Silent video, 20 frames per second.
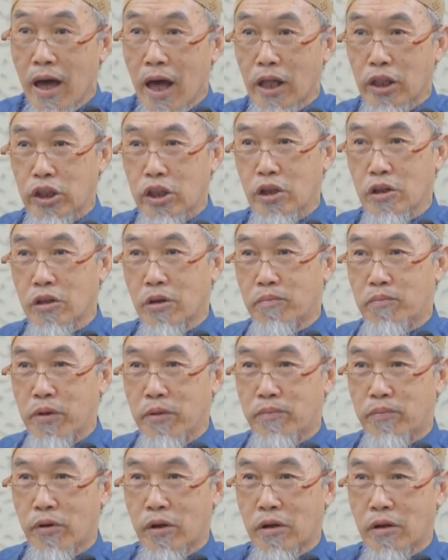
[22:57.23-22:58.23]
until the
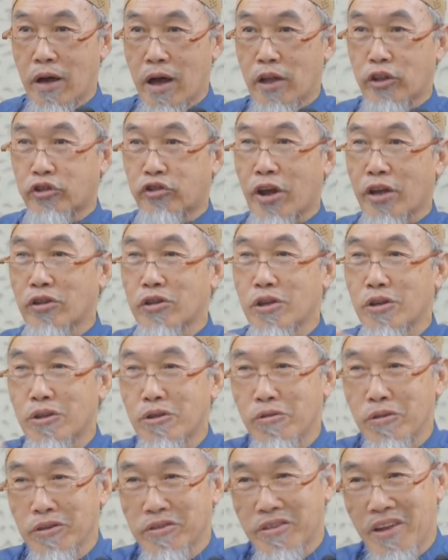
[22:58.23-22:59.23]
people
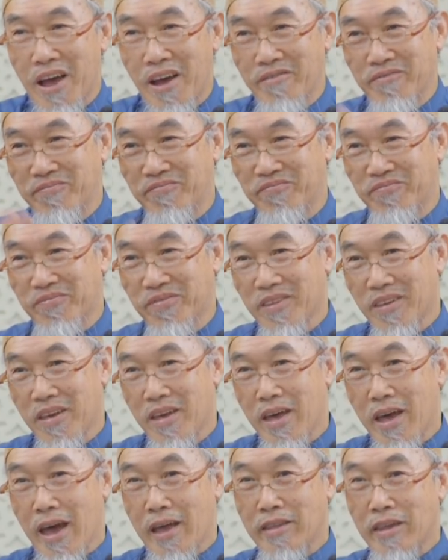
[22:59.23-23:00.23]
attracted to Islam.
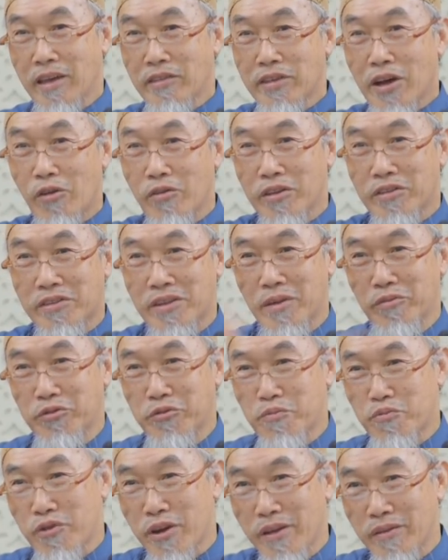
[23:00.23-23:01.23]
And that's how
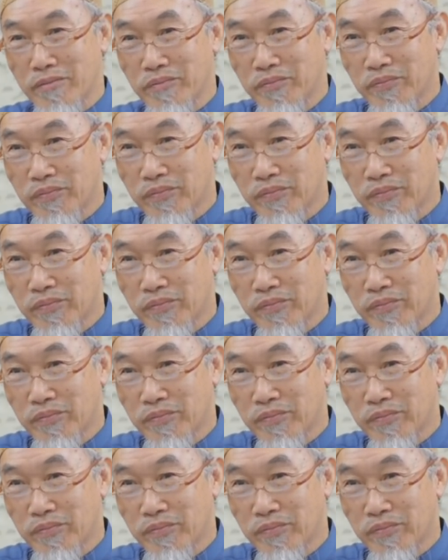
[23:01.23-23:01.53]
Islam spread.